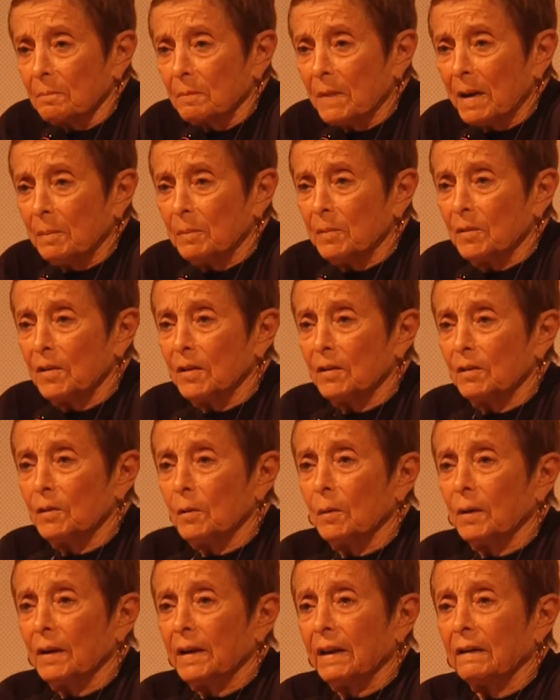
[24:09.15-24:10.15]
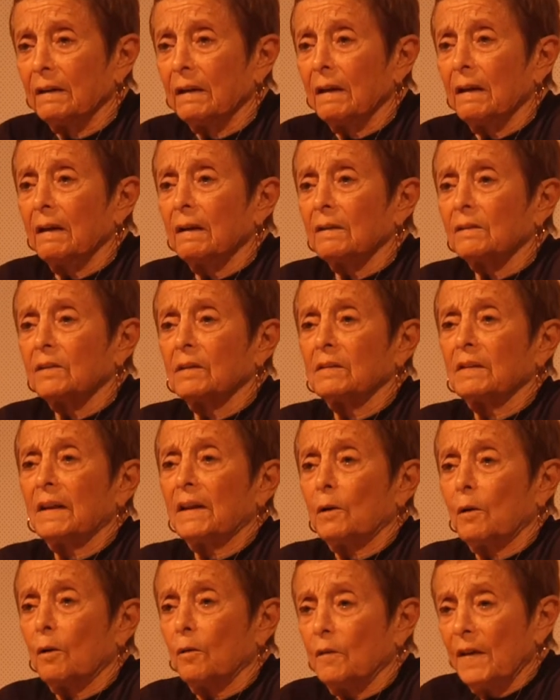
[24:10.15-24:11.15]
Maybe they're doing it to
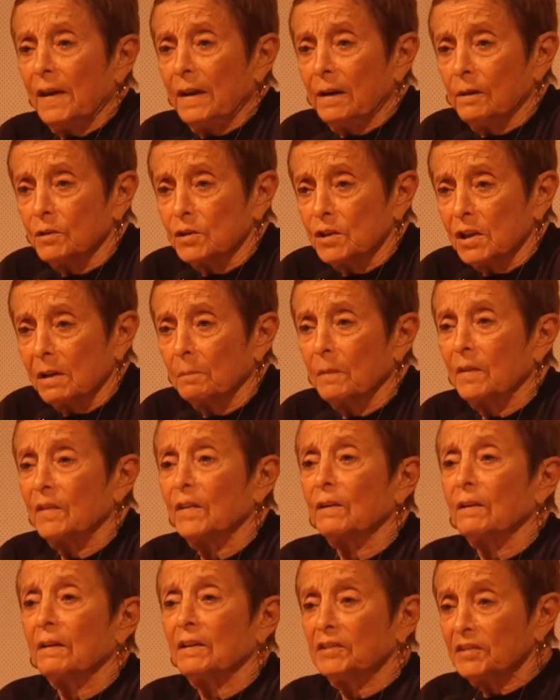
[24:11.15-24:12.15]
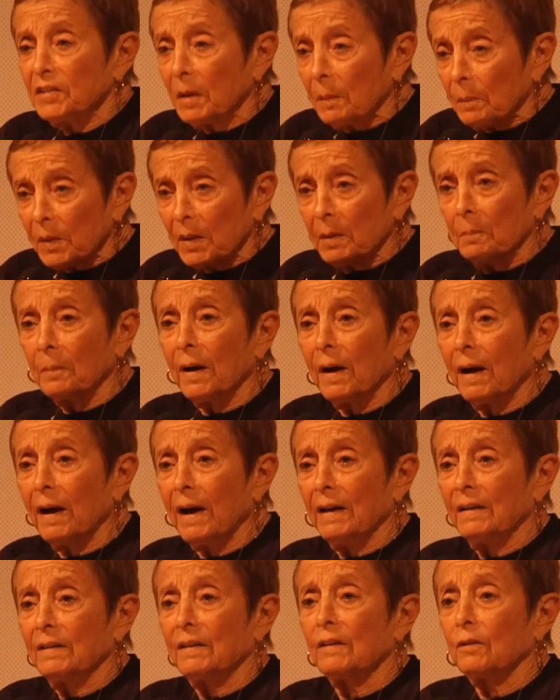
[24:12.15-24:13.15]
let off energy, but there is something
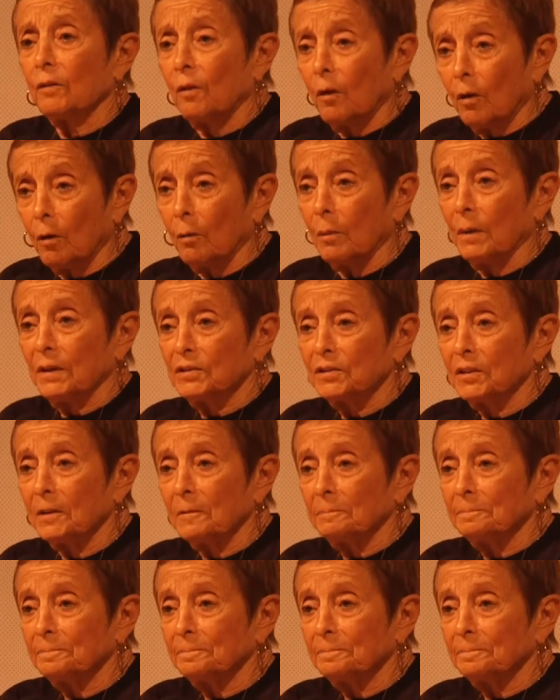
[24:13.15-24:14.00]
behind it always.